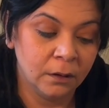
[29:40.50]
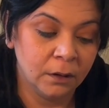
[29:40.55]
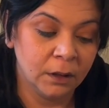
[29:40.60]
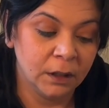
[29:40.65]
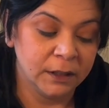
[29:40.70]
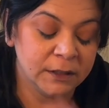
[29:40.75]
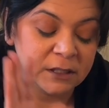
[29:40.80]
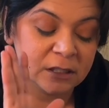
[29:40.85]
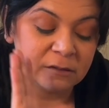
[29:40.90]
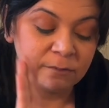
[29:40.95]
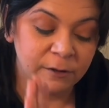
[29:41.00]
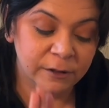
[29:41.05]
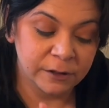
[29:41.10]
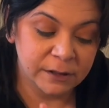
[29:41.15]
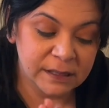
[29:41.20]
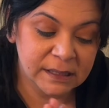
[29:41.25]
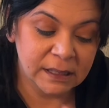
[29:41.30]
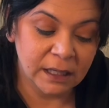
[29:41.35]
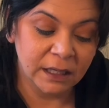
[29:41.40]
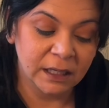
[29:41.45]
And Spirit's
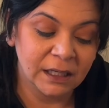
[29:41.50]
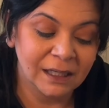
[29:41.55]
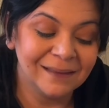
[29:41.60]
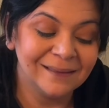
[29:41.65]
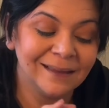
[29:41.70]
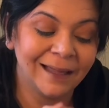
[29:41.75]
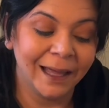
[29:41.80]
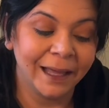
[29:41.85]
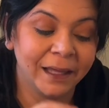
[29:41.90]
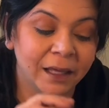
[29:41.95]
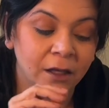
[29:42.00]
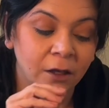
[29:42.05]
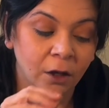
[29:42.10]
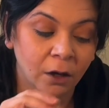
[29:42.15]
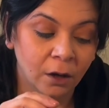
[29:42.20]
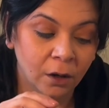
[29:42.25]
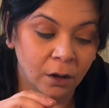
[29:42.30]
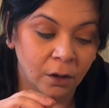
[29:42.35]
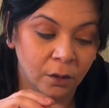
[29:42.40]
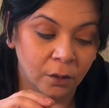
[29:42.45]
saying, let
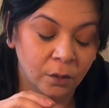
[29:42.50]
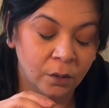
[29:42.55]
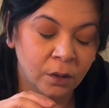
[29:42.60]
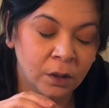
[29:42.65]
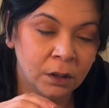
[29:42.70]
go.